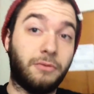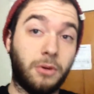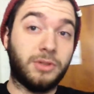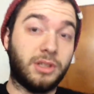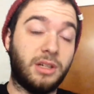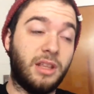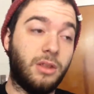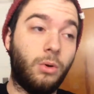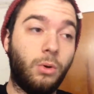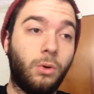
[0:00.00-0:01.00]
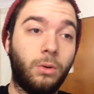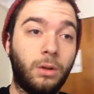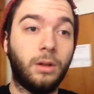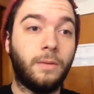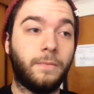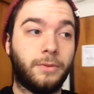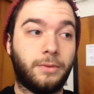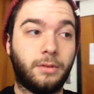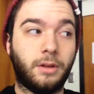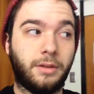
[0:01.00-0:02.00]
frozen in the whole,
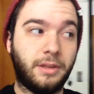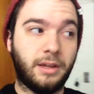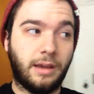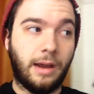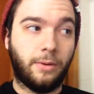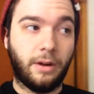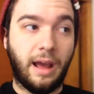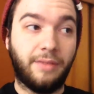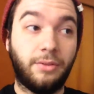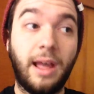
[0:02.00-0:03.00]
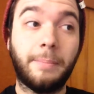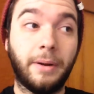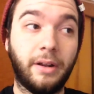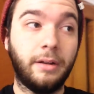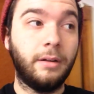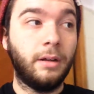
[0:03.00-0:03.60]
I think, hour-and-a-half lab period.